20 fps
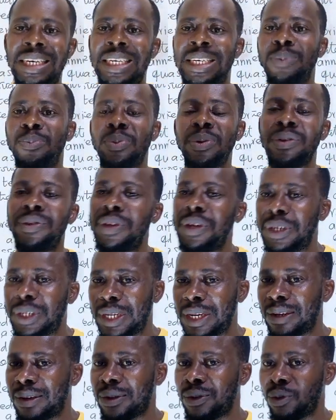
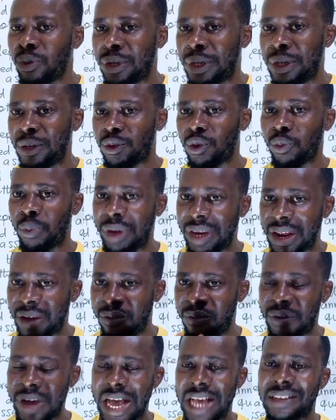depreciation. So this will be
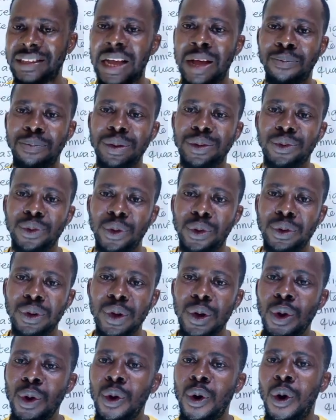the first episode
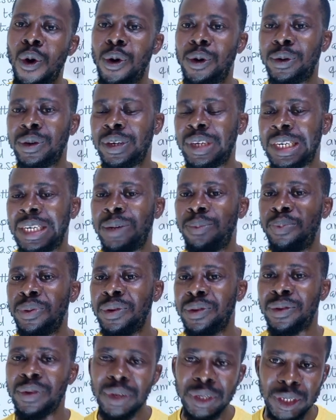on
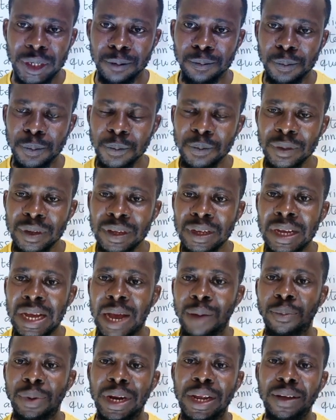depreciation.
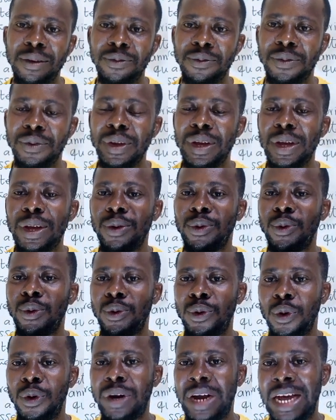I believe
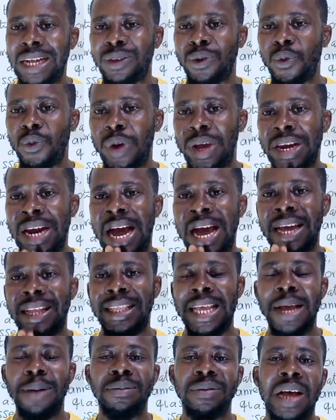you know that when
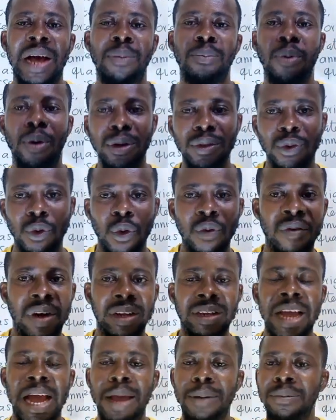items are bought
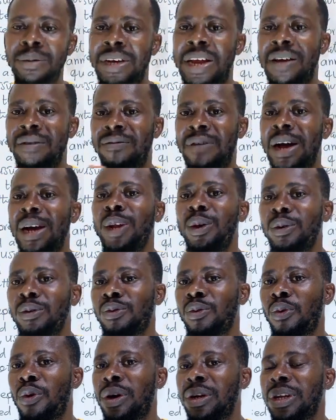over time, their
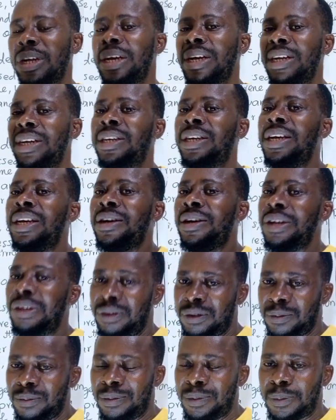values what
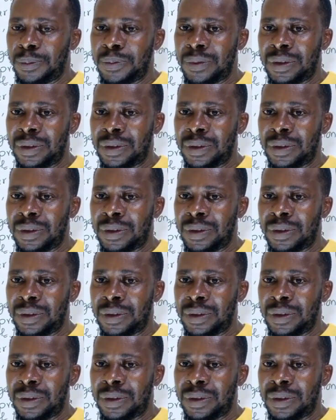decrease.